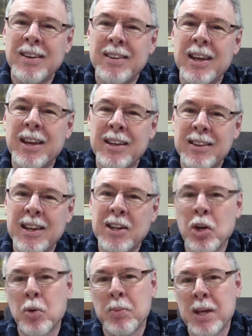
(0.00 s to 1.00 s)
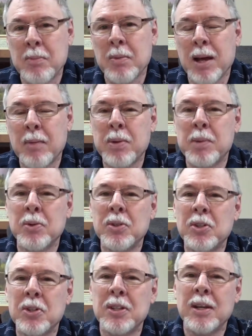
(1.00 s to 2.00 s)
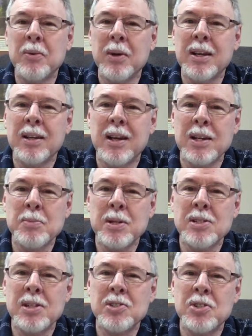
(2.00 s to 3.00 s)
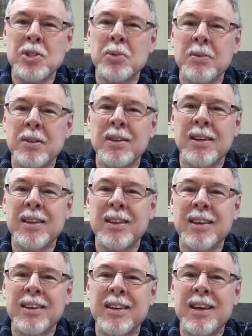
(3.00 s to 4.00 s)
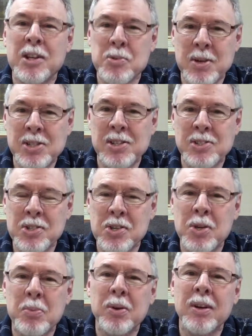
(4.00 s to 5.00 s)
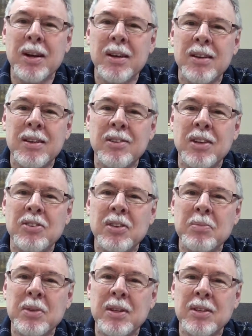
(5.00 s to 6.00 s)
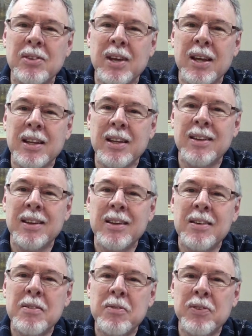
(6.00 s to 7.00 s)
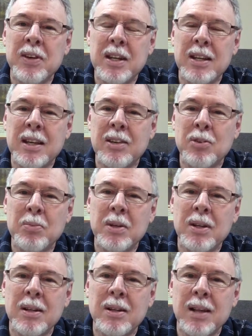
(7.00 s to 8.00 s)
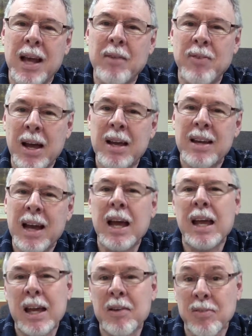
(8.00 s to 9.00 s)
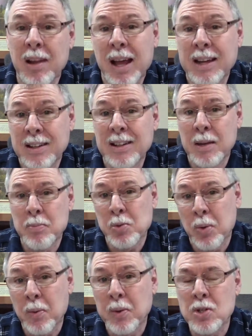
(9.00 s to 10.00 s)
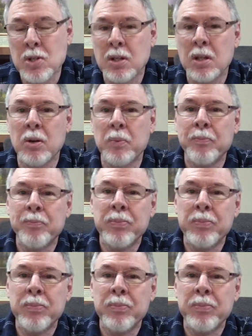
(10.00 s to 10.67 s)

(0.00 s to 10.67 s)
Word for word: they they know me, my people do, and they recognize my sense of humor, and they they can catch my sense of humor. I say something that's kind of funny and gets them to laugh. I, I have lightened up is what I want you to know.